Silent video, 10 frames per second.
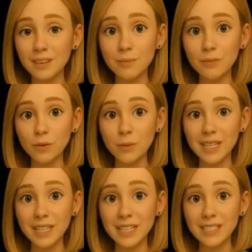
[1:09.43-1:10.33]
Before we
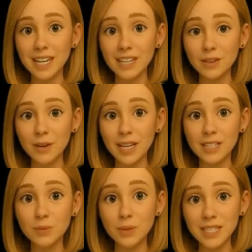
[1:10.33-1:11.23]
can get to any
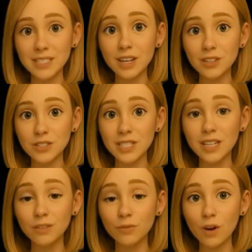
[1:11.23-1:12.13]
grades, we need to
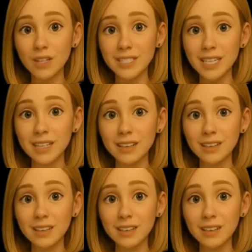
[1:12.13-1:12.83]
understand the raw data.